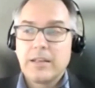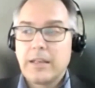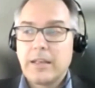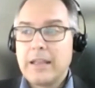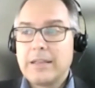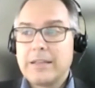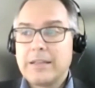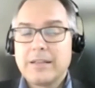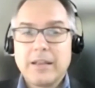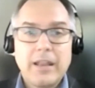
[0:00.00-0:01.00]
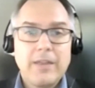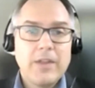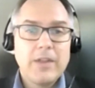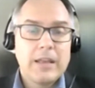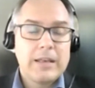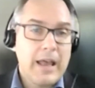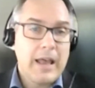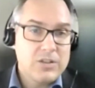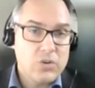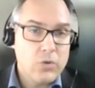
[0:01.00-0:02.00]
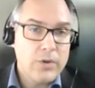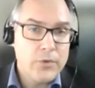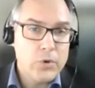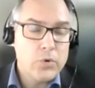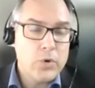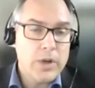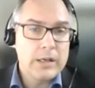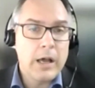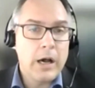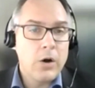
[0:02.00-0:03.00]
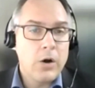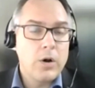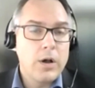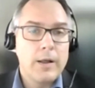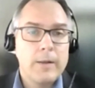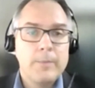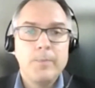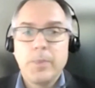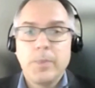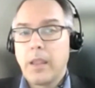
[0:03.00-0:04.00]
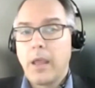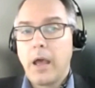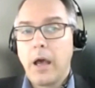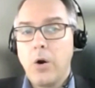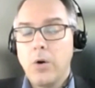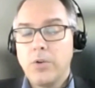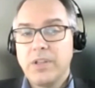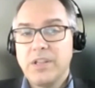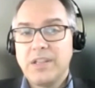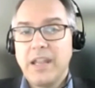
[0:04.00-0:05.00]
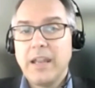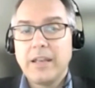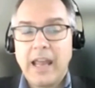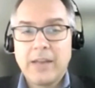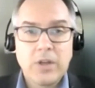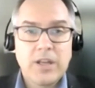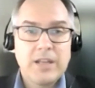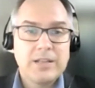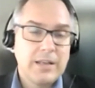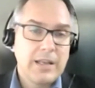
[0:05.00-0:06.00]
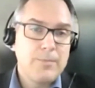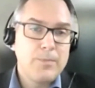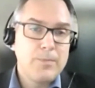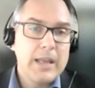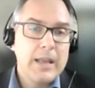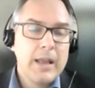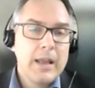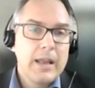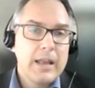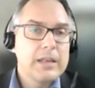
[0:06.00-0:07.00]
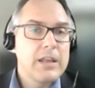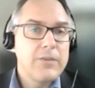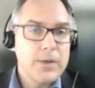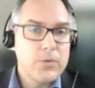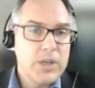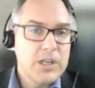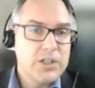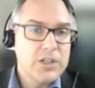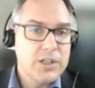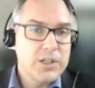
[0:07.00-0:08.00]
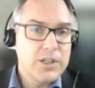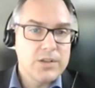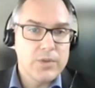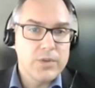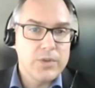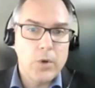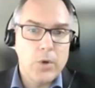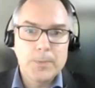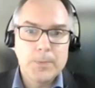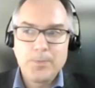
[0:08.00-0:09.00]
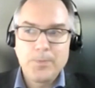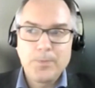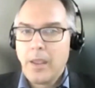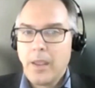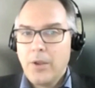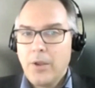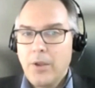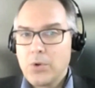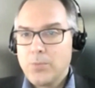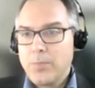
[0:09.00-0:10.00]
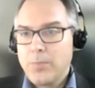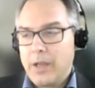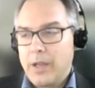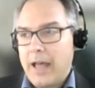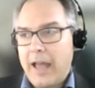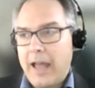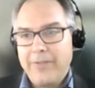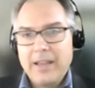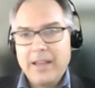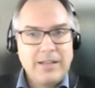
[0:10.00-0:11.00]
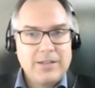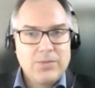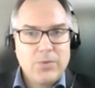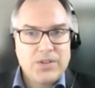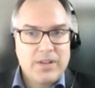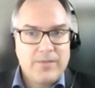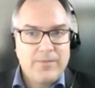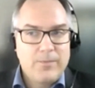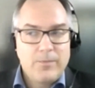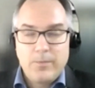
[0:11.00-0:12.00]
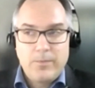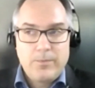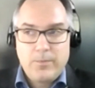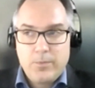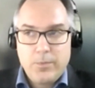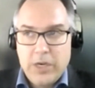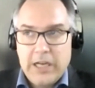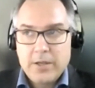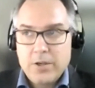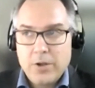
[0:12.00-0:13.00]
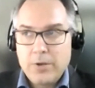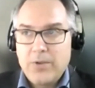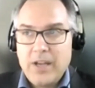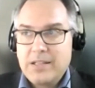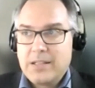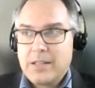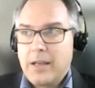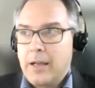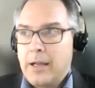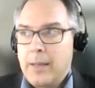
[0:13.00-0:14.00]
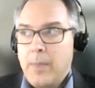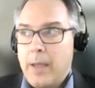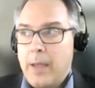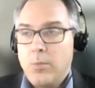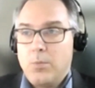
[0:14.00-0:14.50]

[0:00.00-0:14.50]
That's giving a nice overview in how distinct advocacy can be in different regions of the world. So I think this was a brilliant congress. I'm